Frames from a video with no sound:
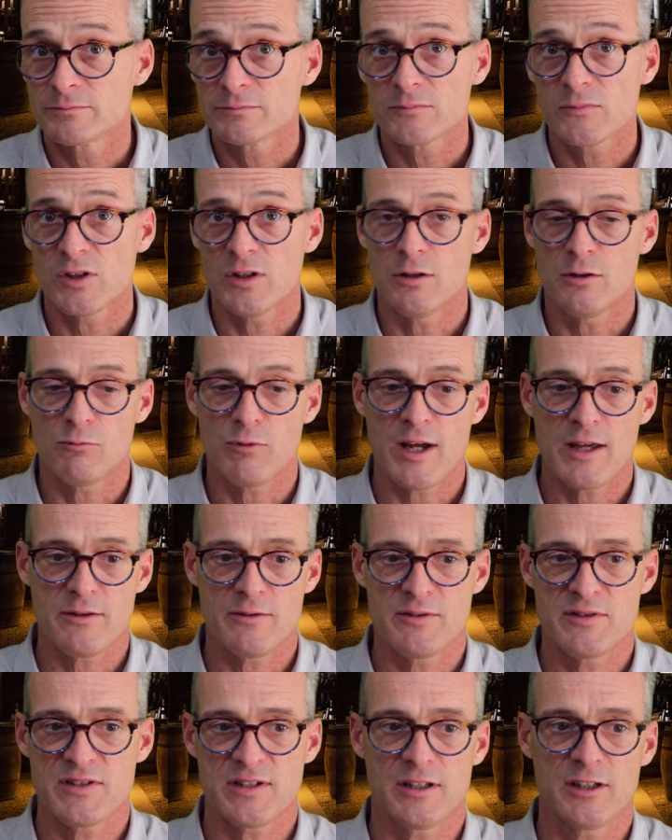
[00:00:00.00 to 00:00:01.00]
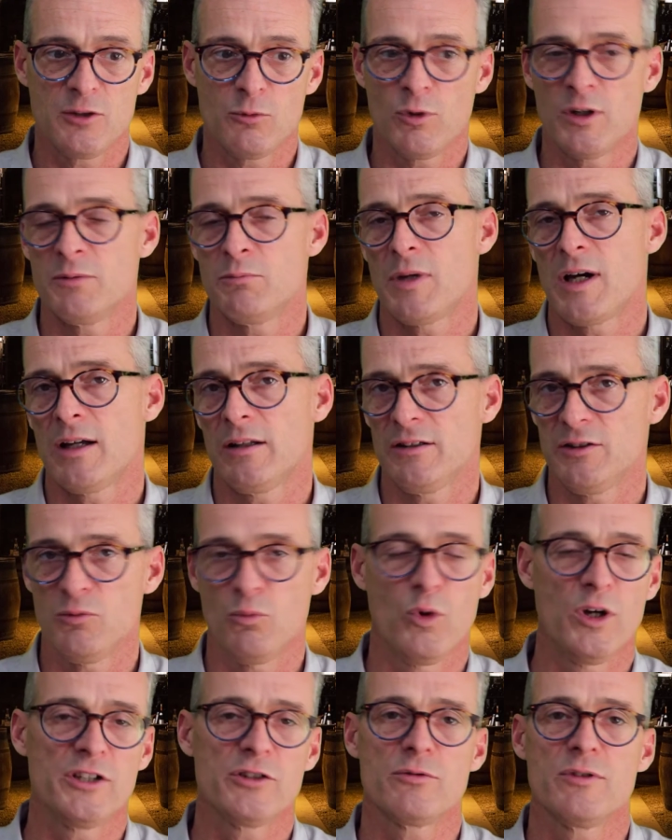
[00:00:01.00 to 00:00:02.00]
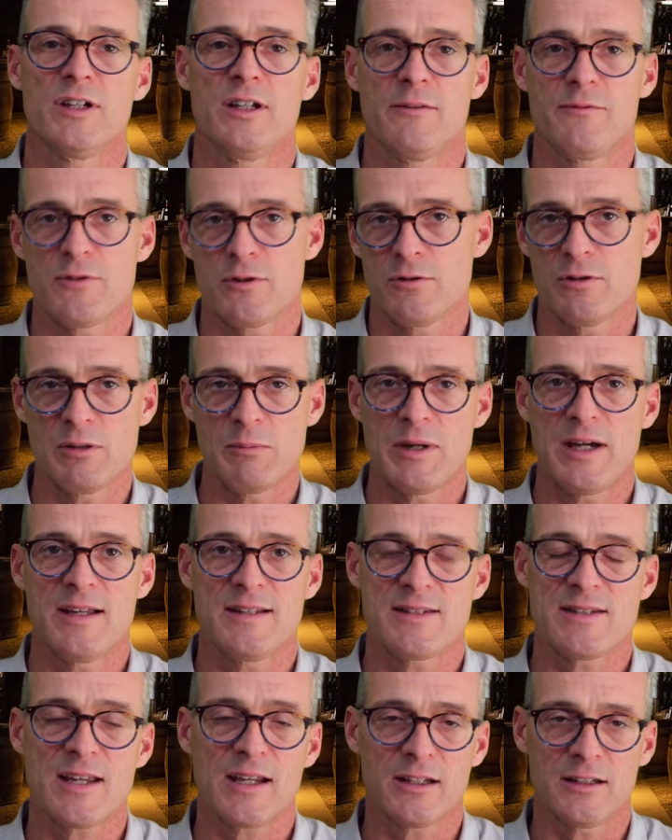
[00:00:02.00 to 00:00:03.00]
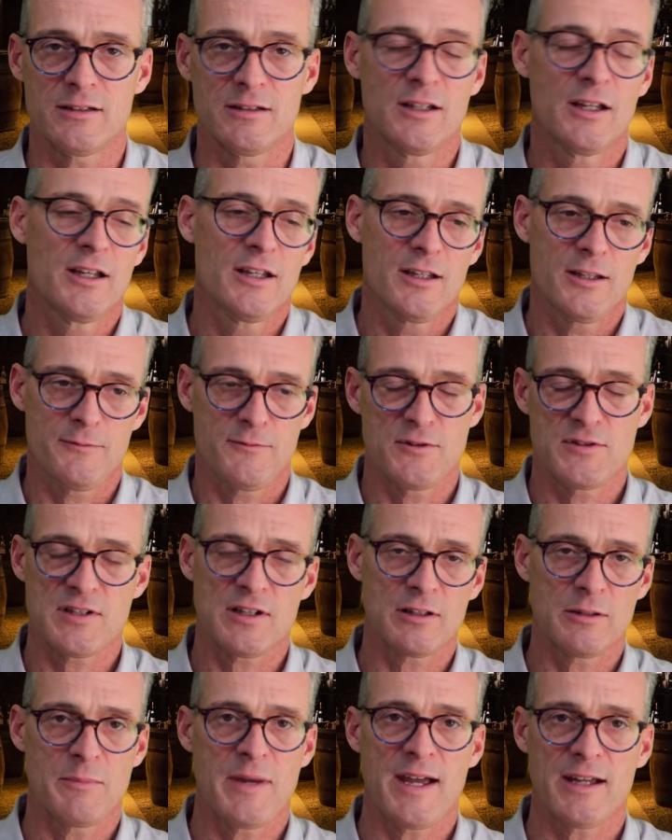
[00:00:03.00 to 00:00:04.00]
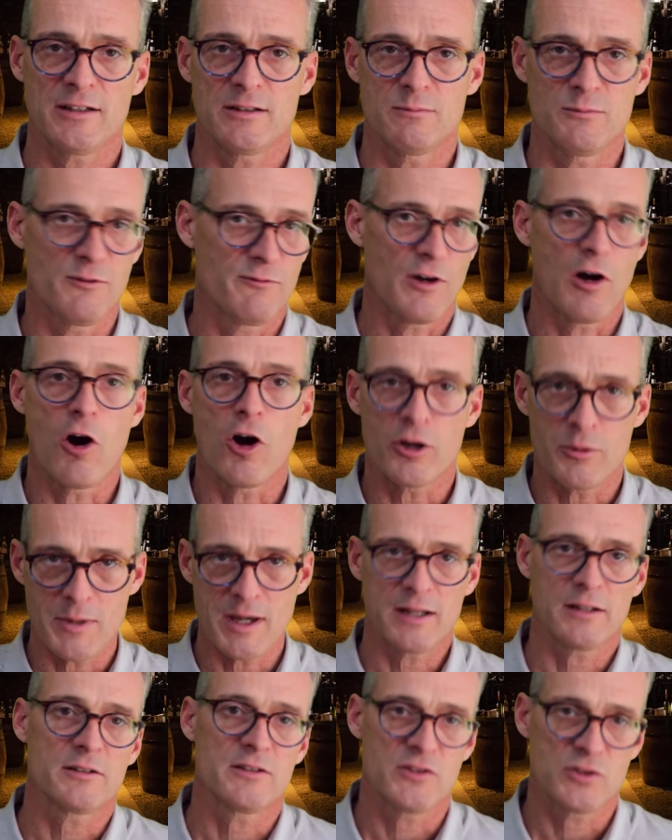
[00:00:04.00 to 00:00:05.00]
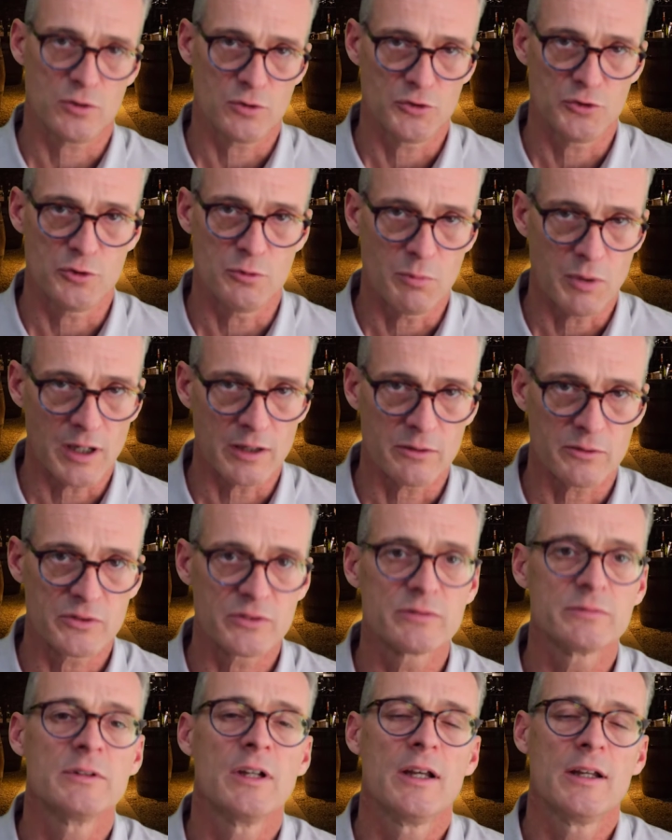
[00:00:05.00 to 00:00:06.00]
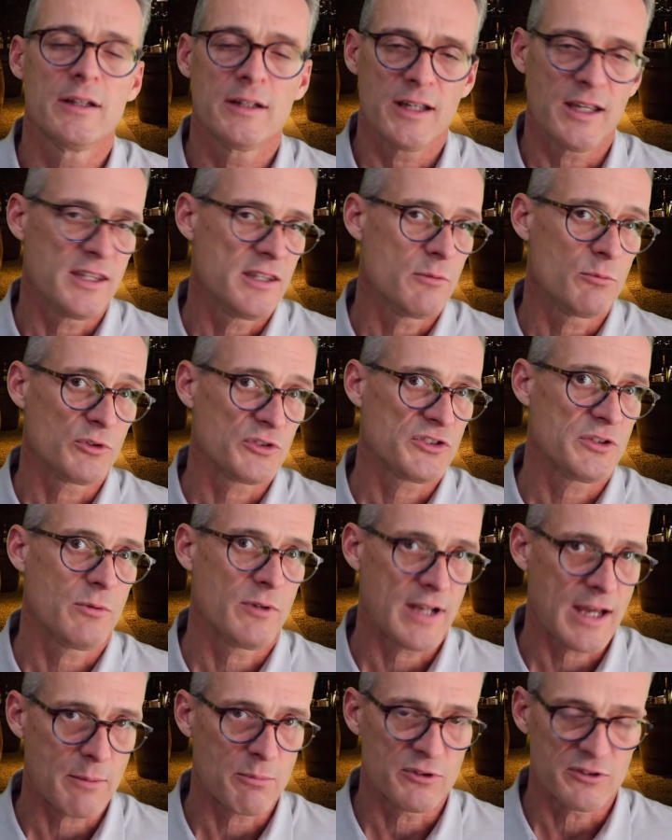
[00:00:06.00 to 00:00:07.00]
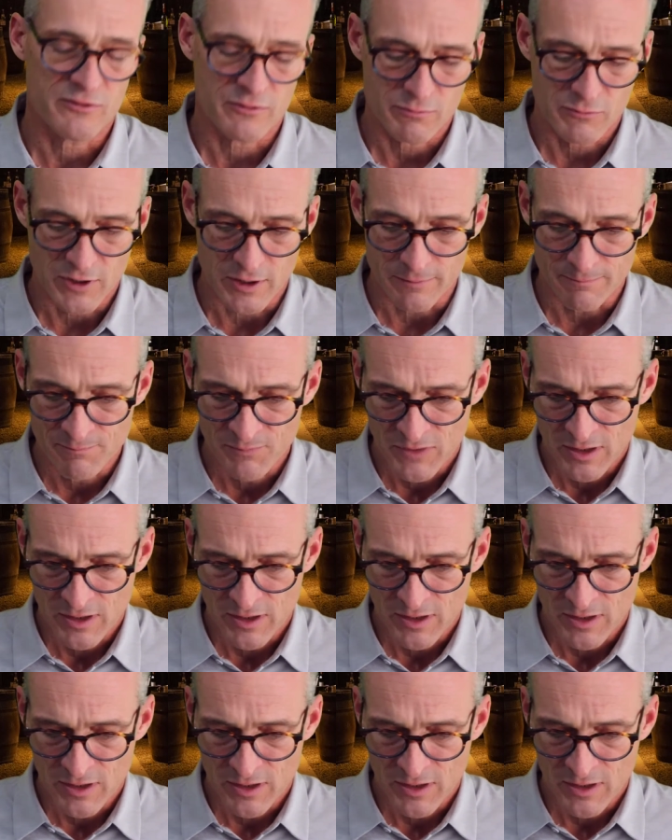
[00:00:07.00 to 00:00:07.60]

Rather than selling 1 bottle and wondering if they're going to buy a second, if you sell a Magnum, you've automatically sold 2 bottles, and then we'll see what happens from there.